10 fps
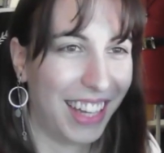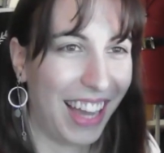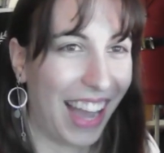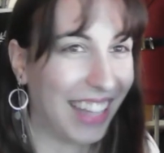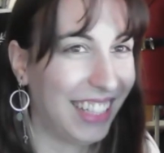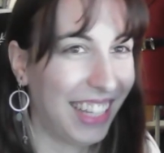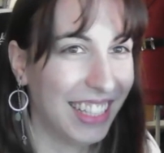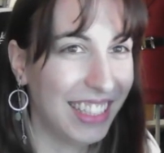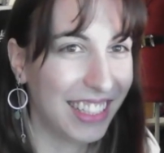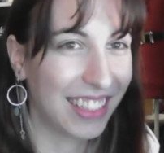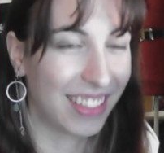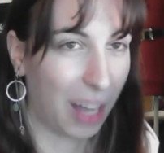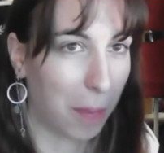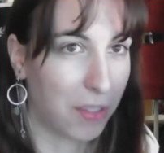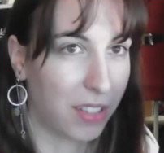I can't
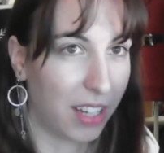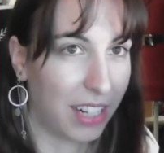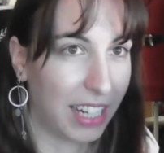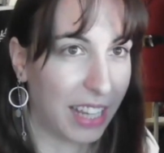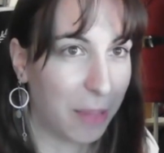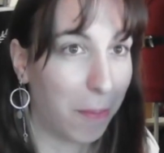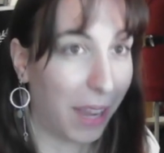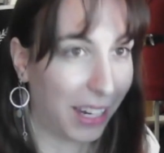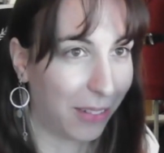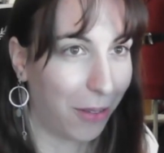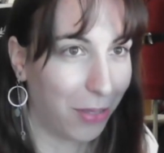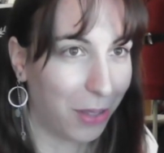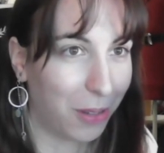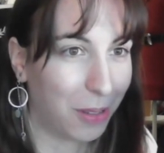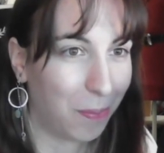stop staring at the background
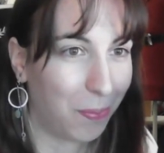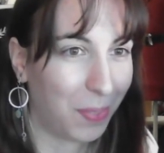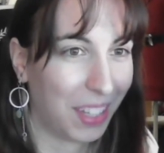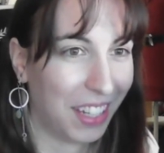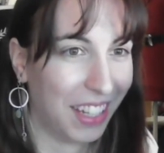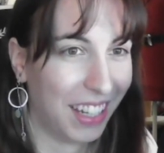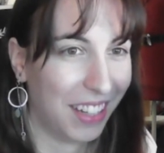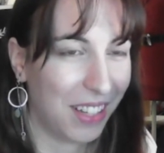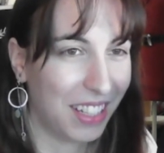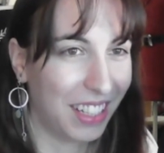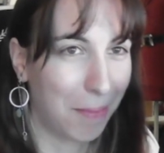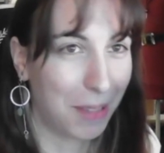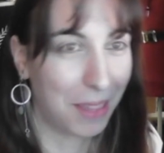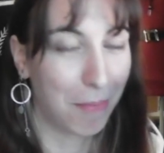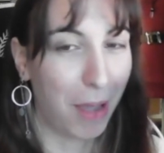though.
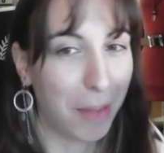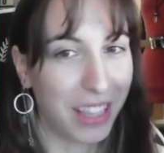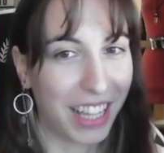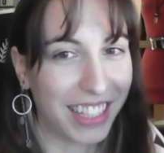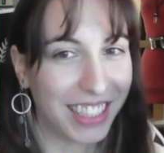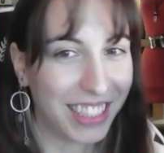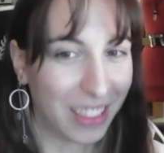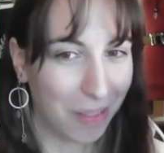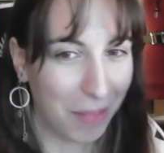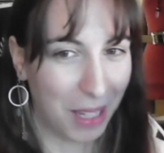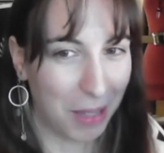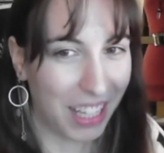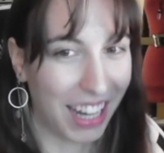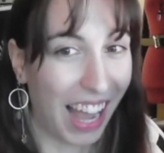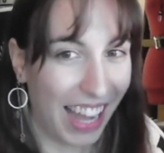But maybe that is just me,
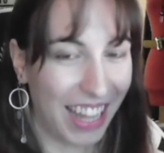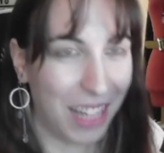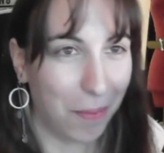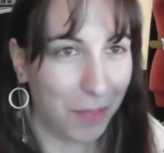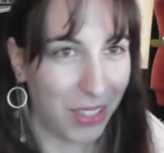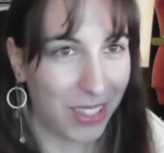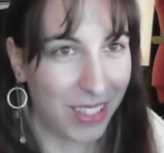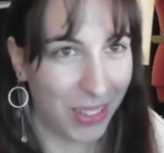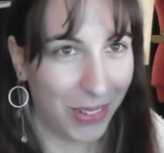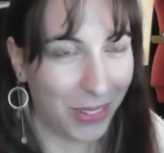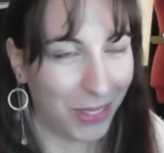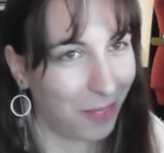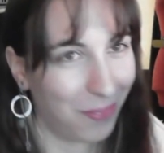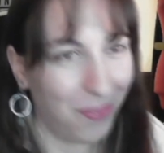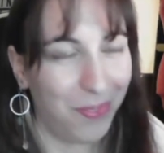that I am just so
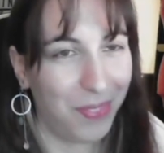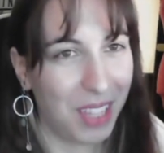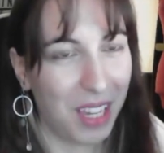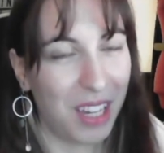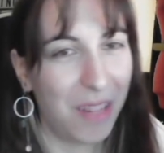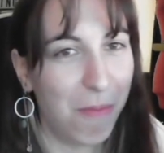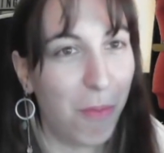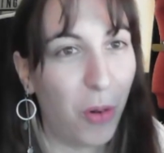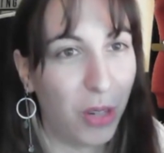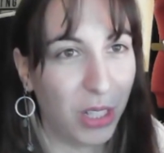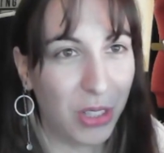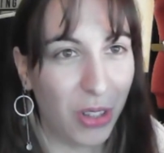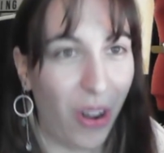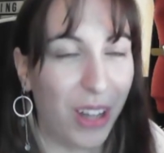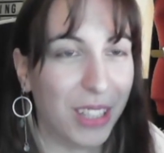more
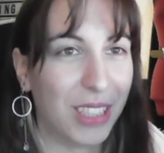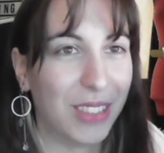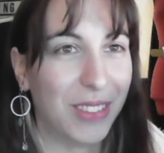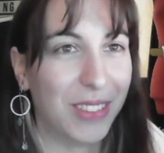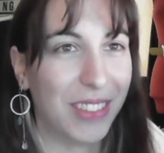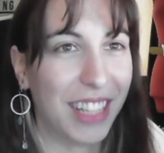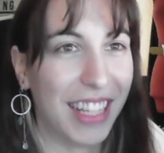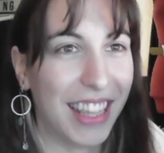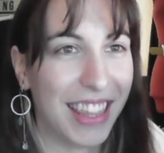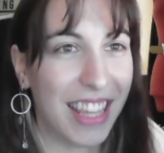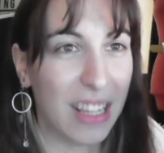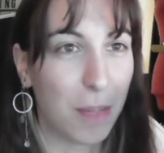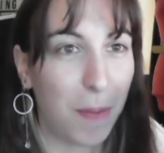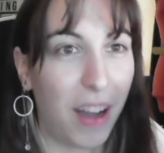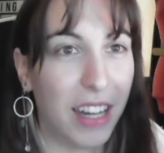drawn to this
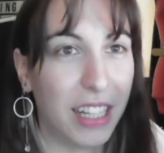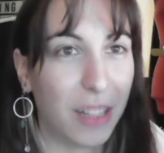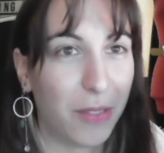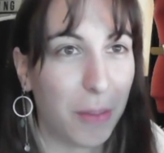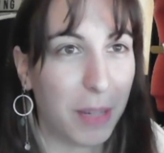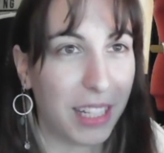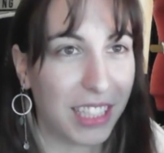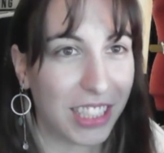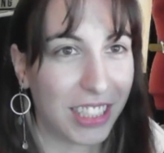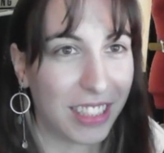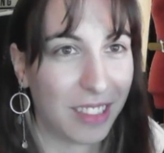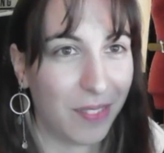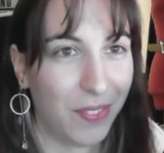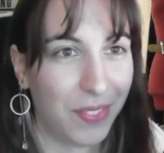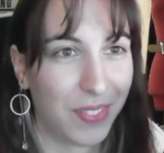part of the picture
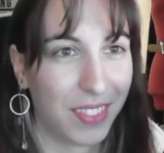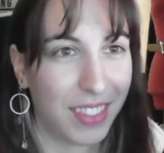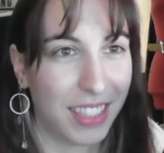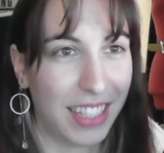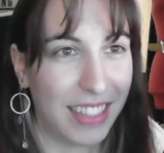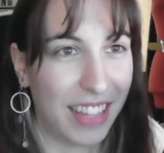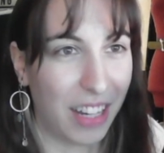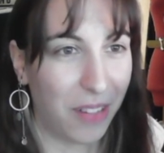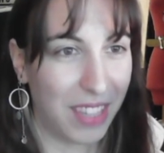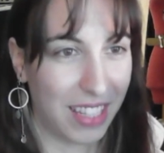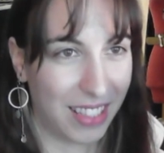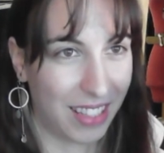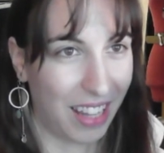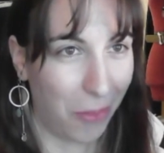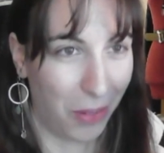instead of this
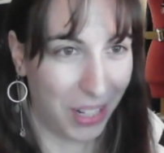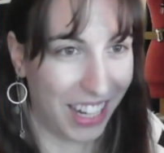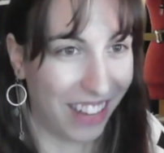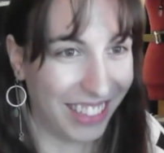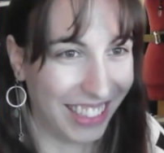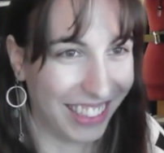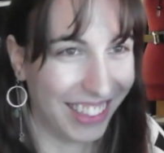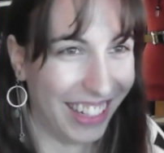one down here.